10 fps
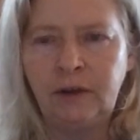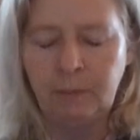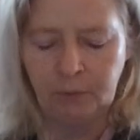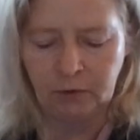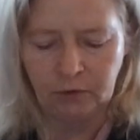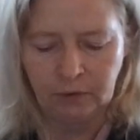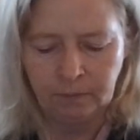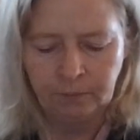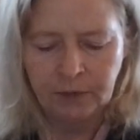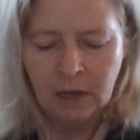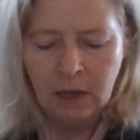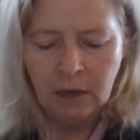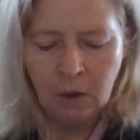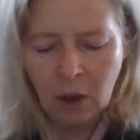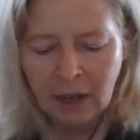the Templars.
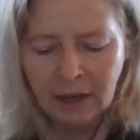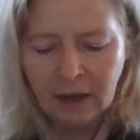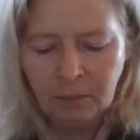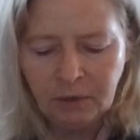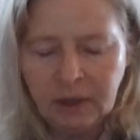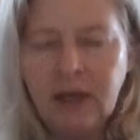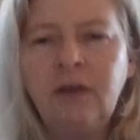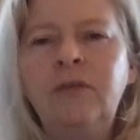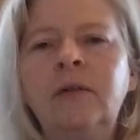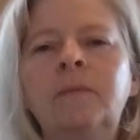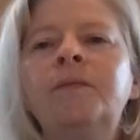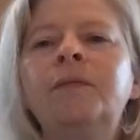Now, I got to believe